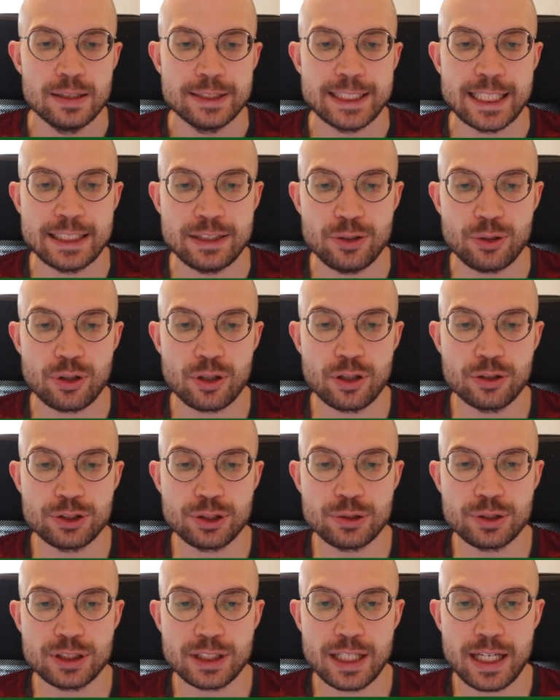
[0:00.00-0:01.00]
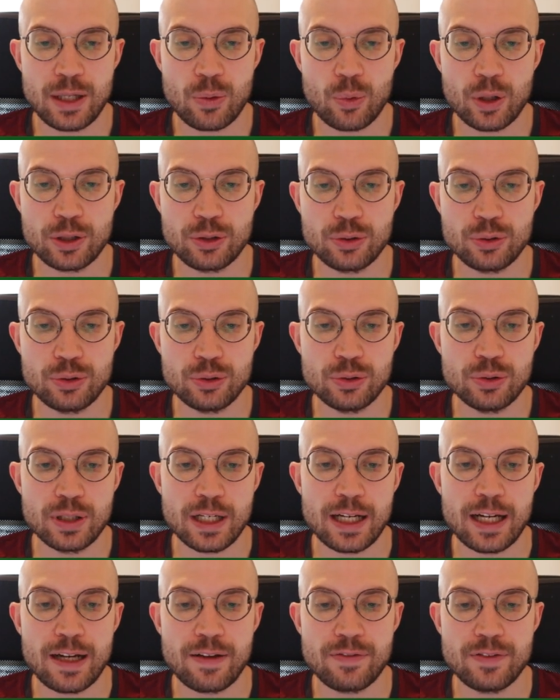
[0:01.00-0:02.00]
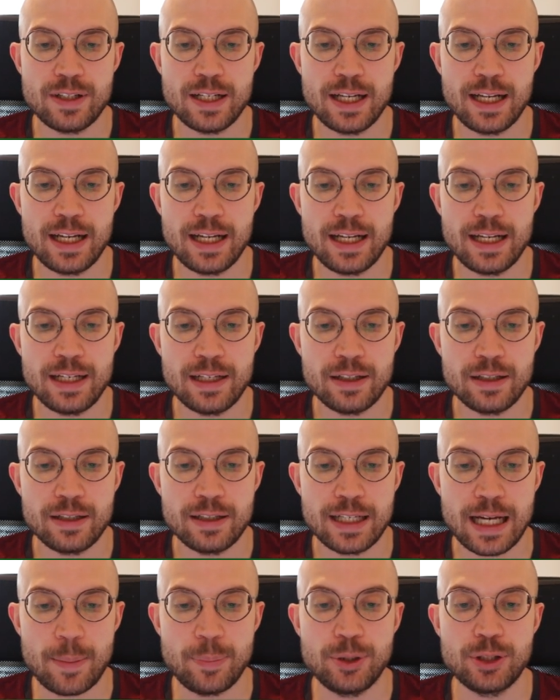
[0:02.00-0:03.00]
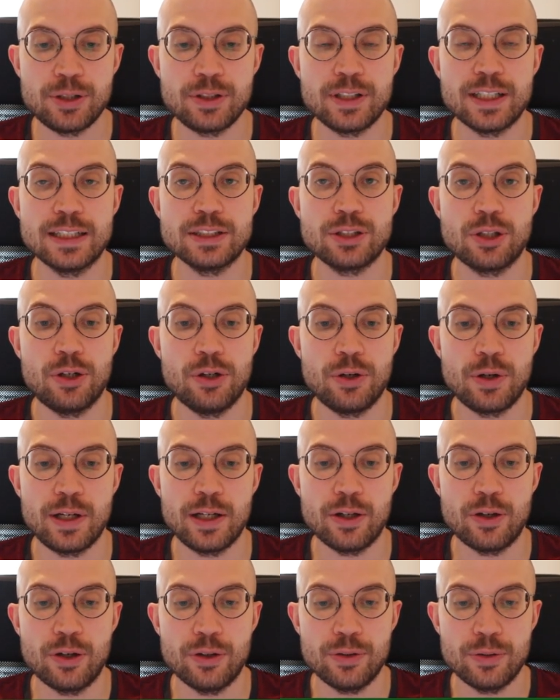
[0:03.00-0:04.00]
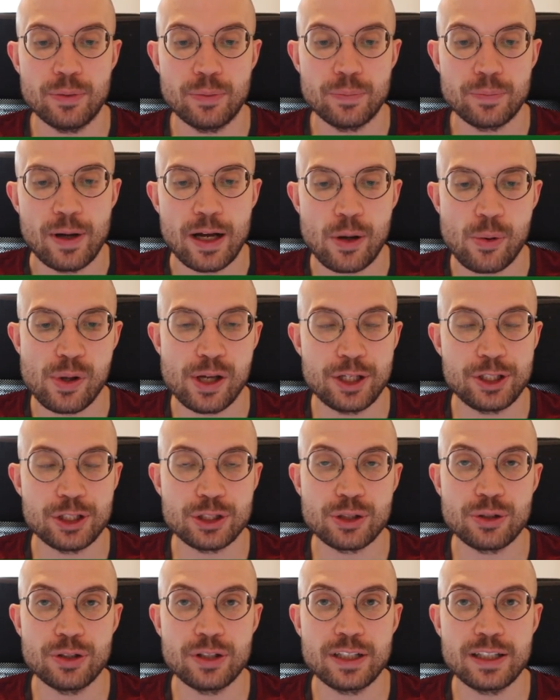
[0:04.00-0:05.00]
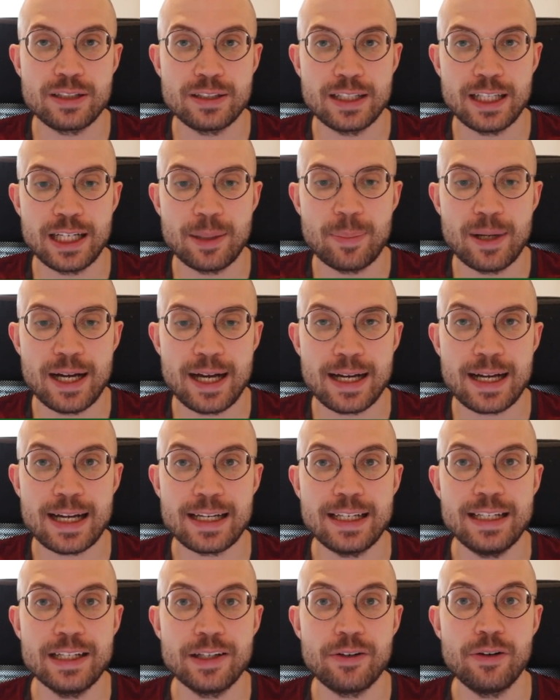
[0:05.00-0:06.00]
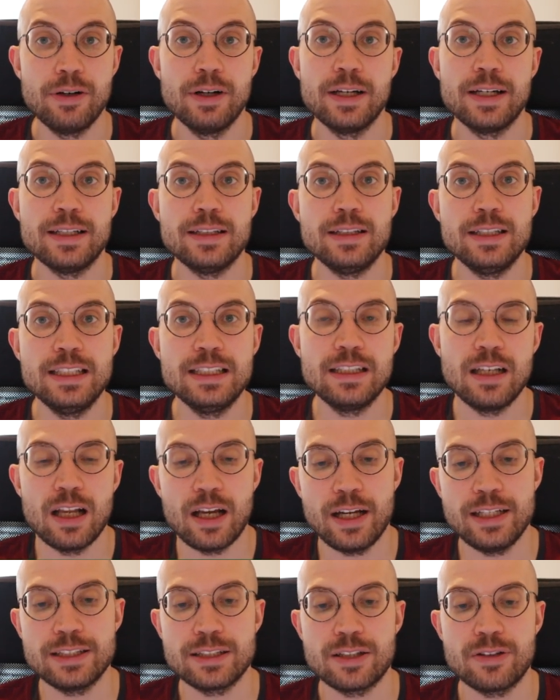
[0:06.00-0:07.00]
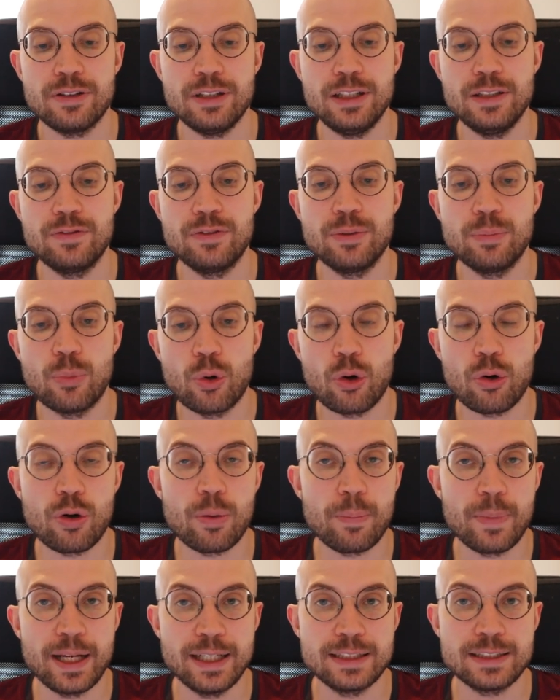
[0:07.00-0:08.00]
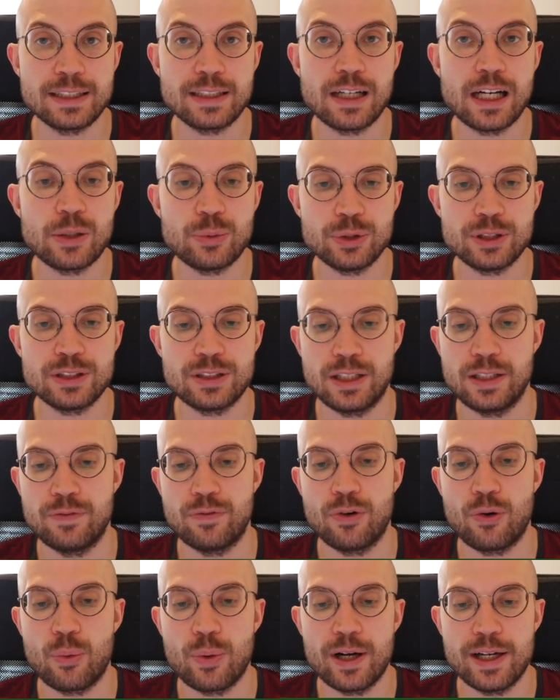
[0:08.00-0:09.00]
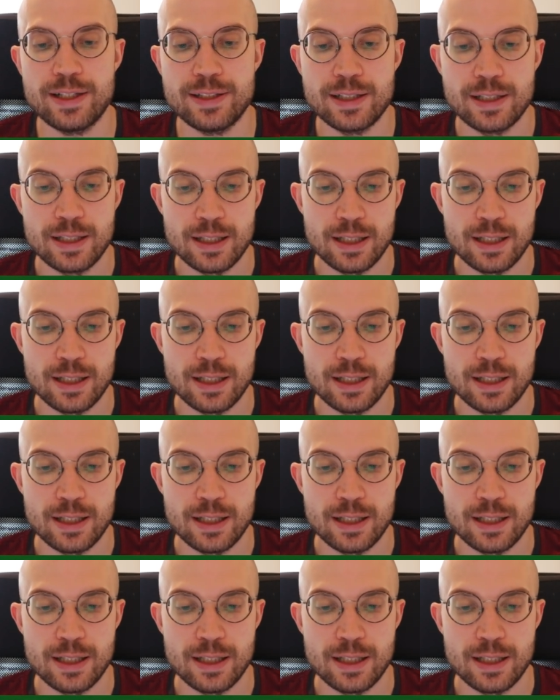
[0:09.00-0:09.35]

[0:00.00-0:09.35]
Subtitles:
Then you could also say what to do if they capture this early on. Well, we are just going to take back, and here these lines are even more amazing, I would say, for white.